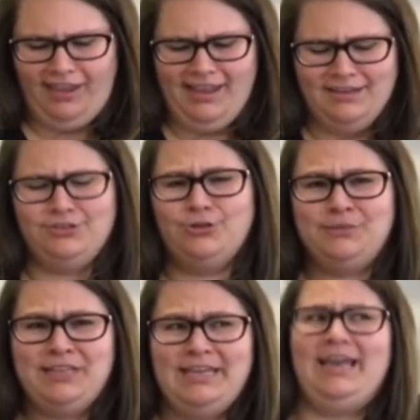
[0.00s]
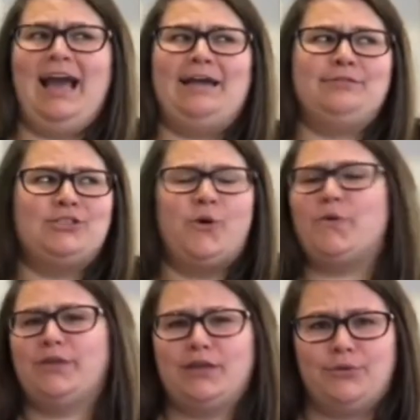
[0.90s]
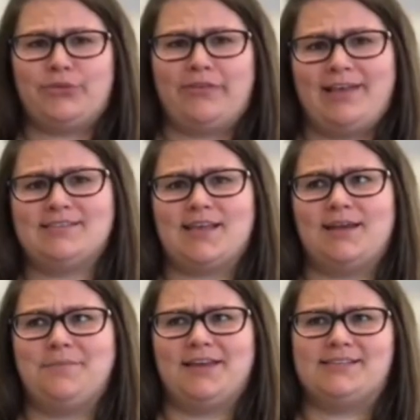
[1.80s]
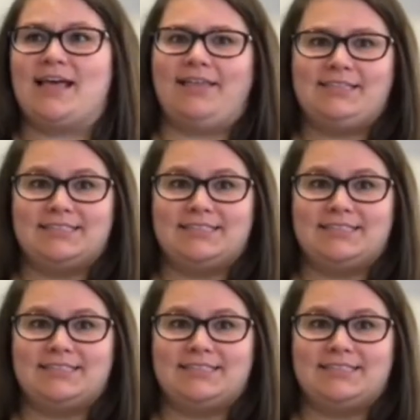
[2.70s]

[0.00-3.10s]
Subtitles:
And normally I would totally go with the light side because I like